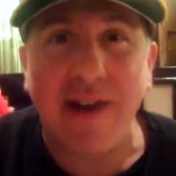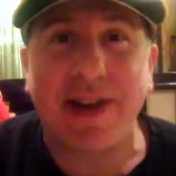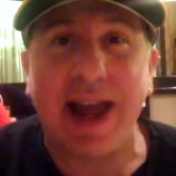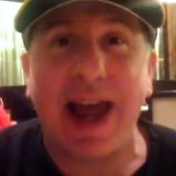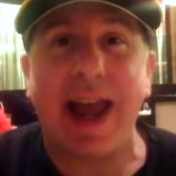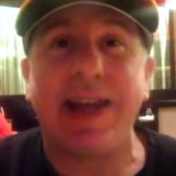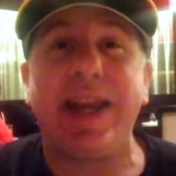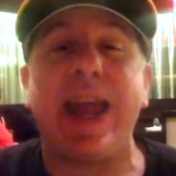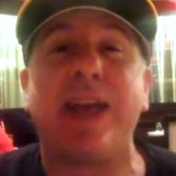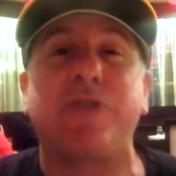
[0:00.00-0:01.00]
Okay, and
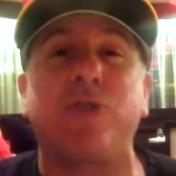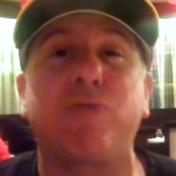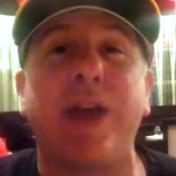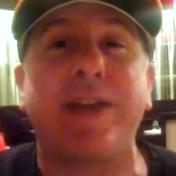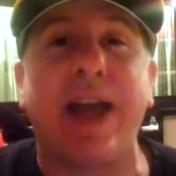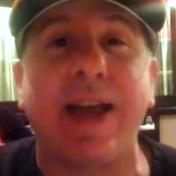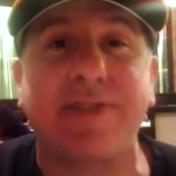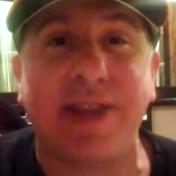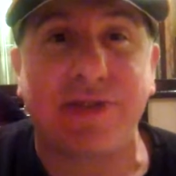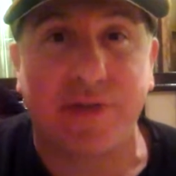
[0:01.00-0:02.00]
he has a great
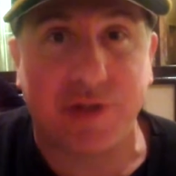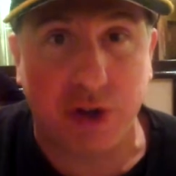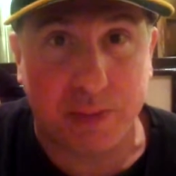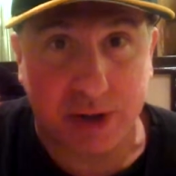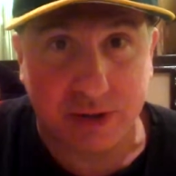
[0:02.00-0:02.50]
sense of humor.